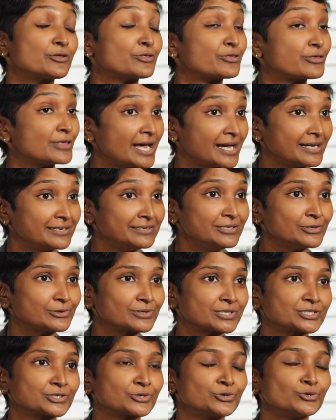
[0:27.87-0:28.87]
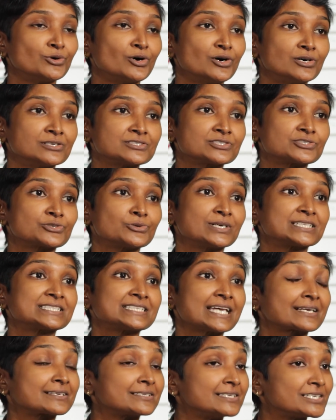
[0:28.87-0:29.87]
then you can go on to a
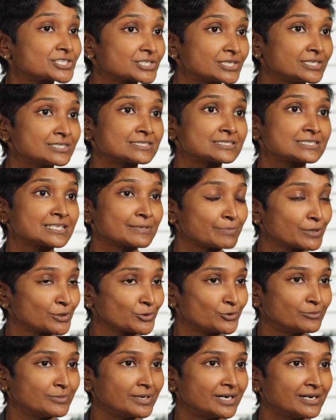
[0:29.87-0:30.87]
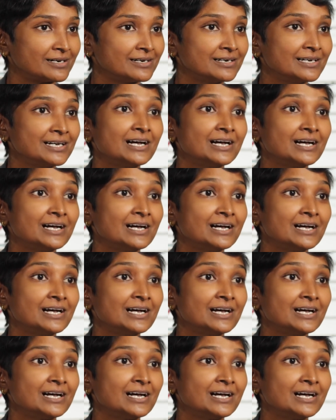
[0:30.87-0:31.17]
technician's diploma.